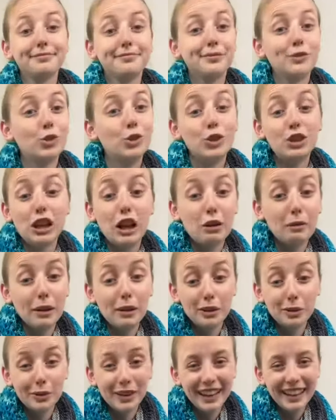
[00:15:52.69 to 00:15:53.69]
want to chat
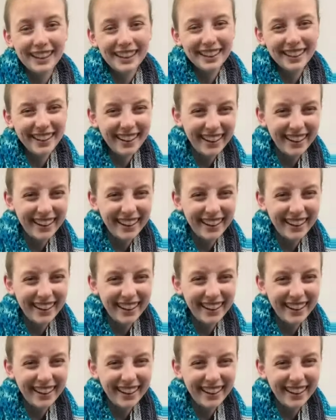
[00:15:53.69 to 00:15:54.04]
about the week?